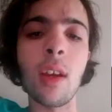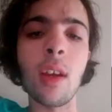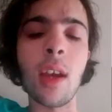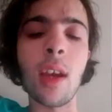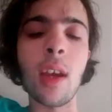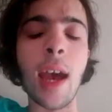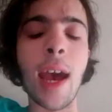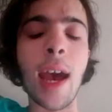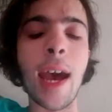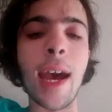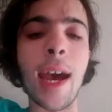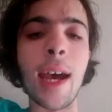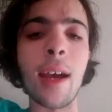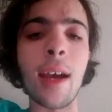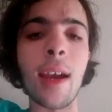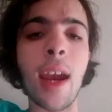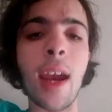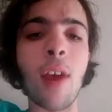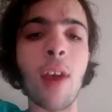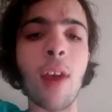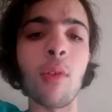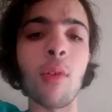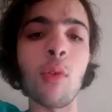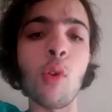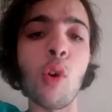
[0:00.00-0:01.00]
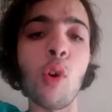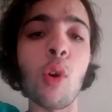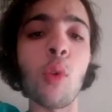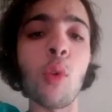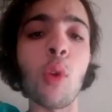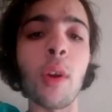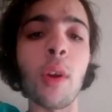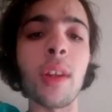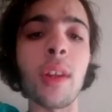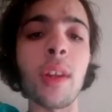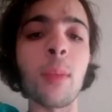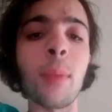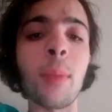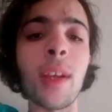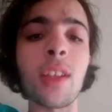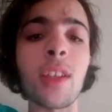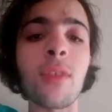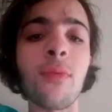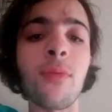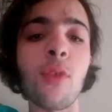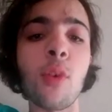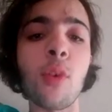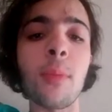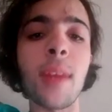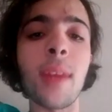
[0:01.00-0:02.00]
Aaron Norton not in the best
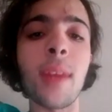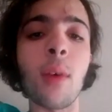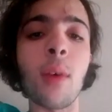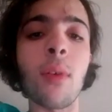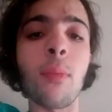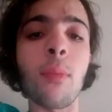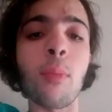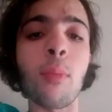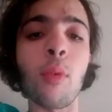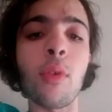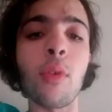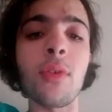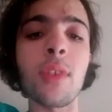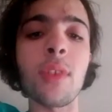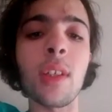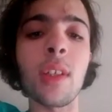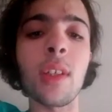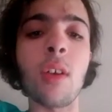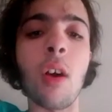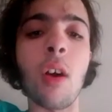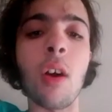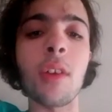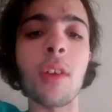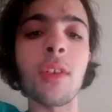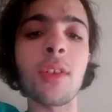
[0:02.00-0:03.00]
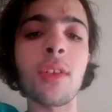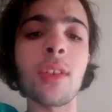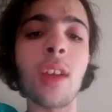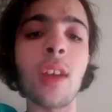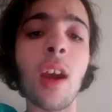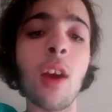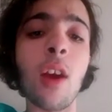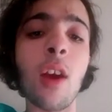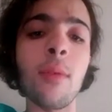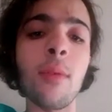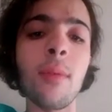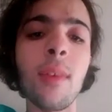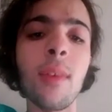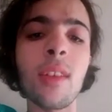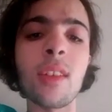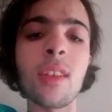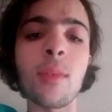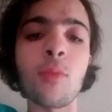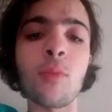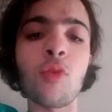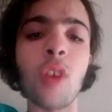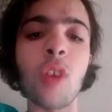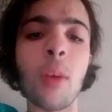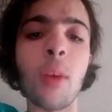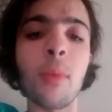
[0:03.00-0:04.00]
form now with Brucey gone. So some
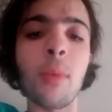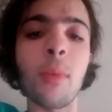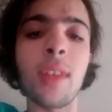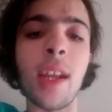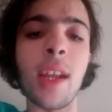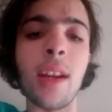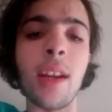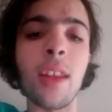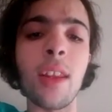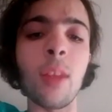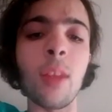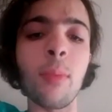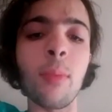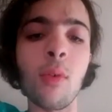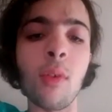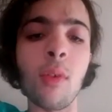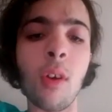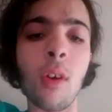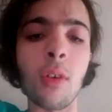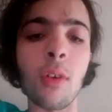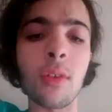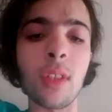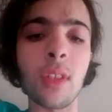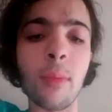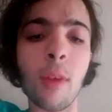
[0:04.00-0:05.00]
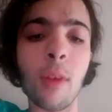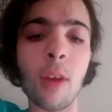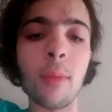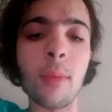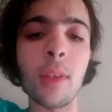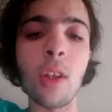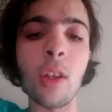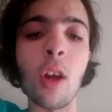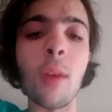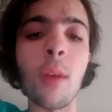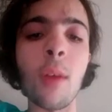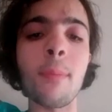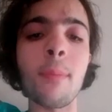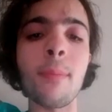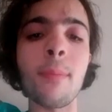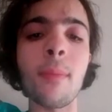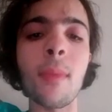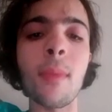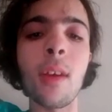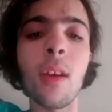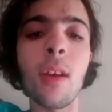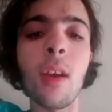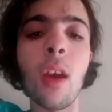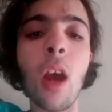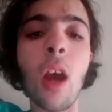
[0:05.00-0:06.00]
troubles down at the Bulldogs at the moment.
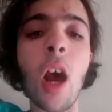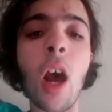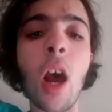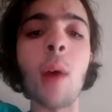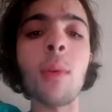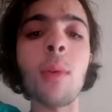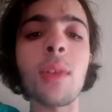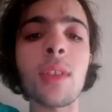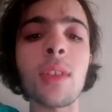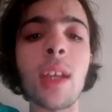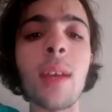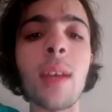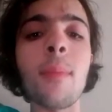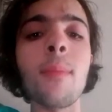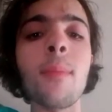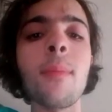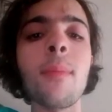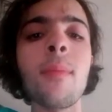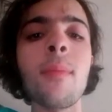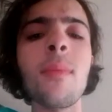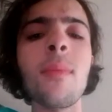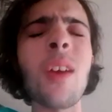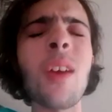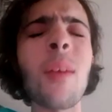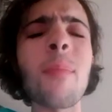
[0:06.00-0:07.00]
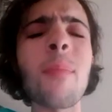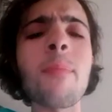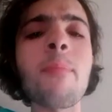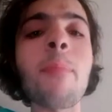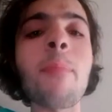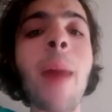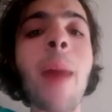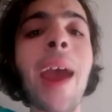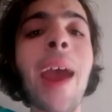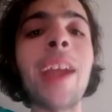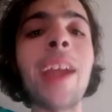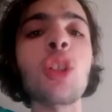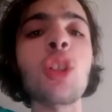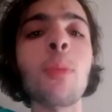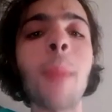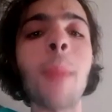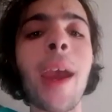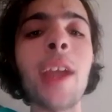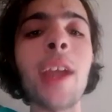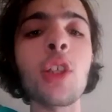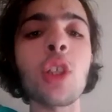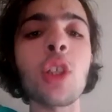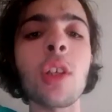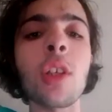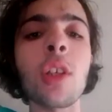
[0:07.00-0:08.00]
I would say not major
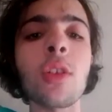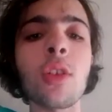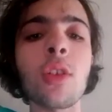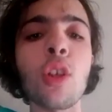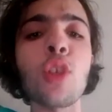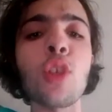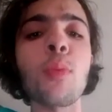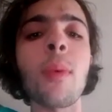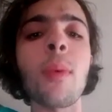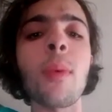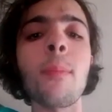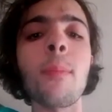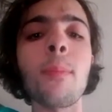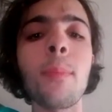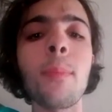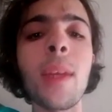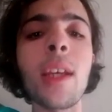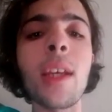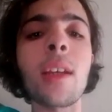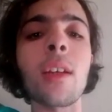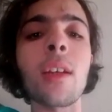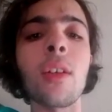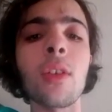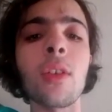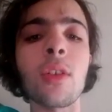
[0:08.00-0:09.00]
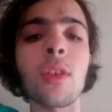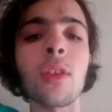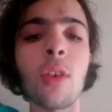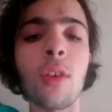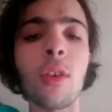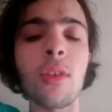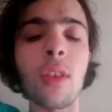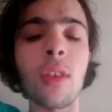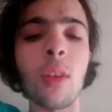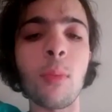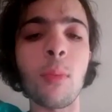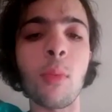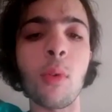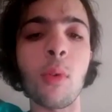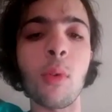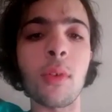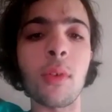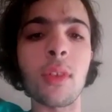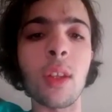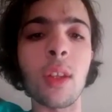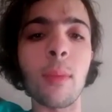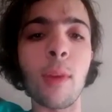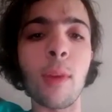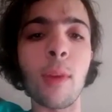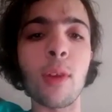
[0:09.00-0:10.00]
concerns, but big concerns at the Bulldogs
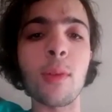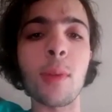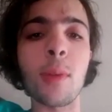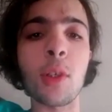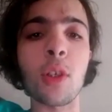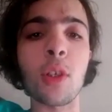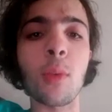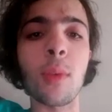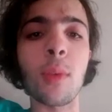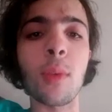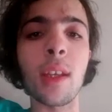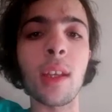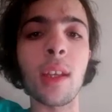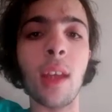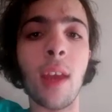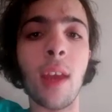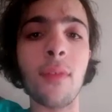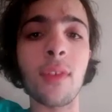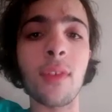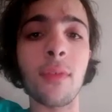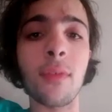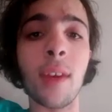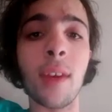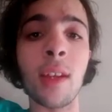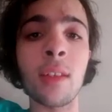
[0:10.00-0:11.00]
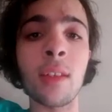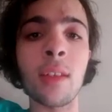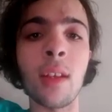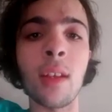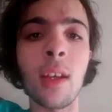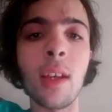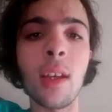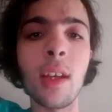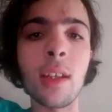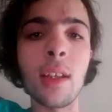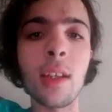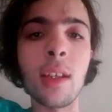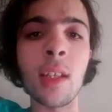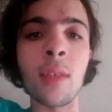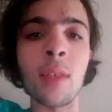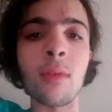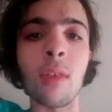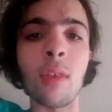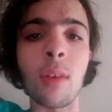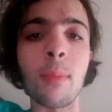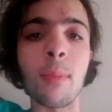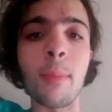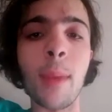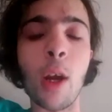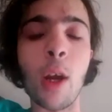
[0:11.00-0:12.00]
at the moment, especially when they're going to have to face teams
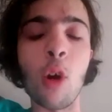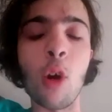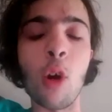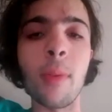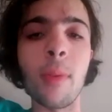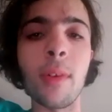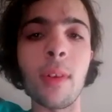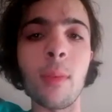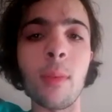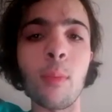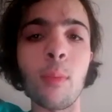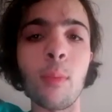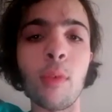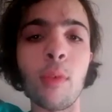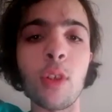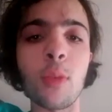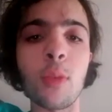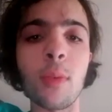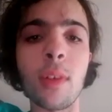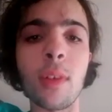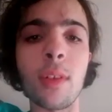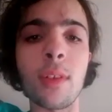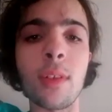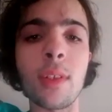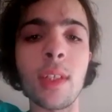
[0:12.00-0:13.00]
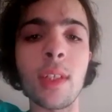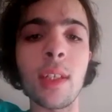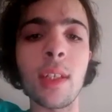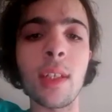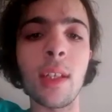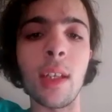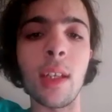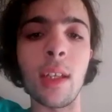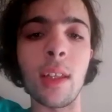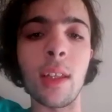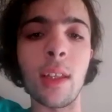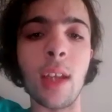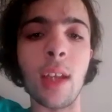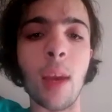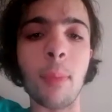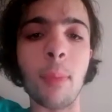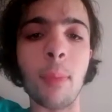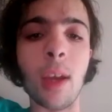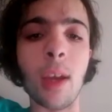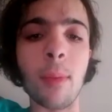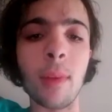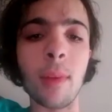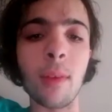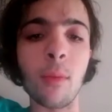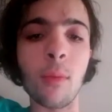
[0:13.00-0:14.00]
like Melbourne and Brisbane and Sydney in the
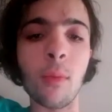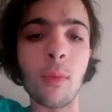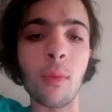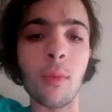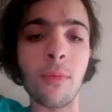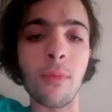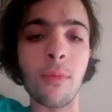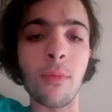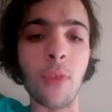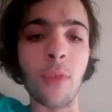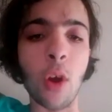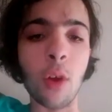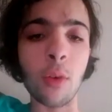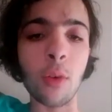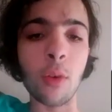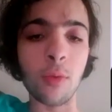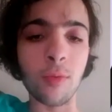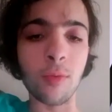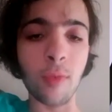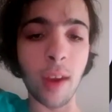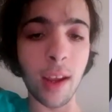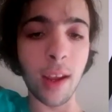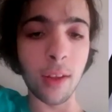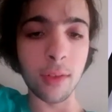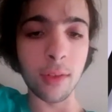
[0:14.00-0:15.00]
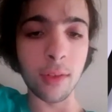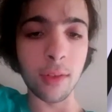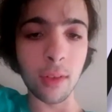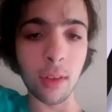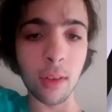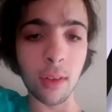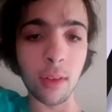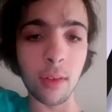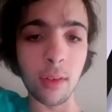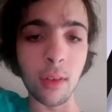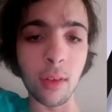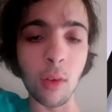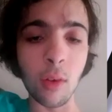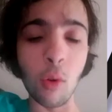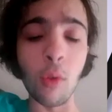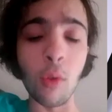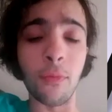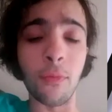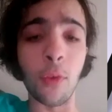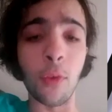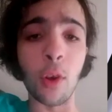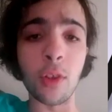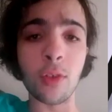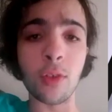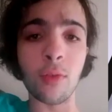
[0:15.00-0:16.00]
upcoming final rounds of the
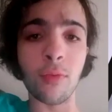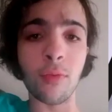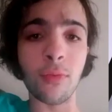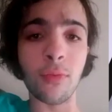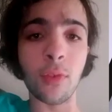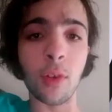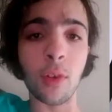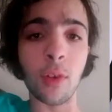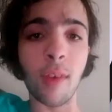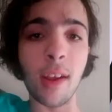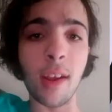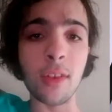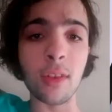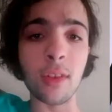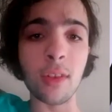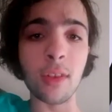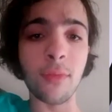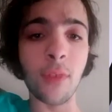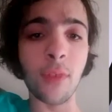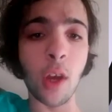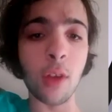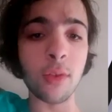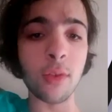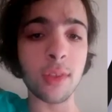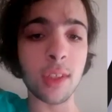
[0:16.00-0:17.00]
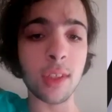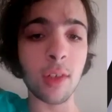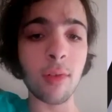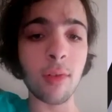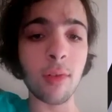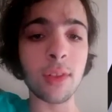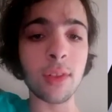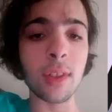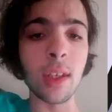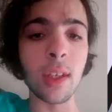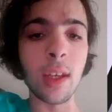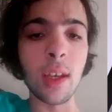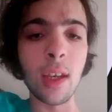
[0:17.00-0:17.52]
first few rounds of the final series.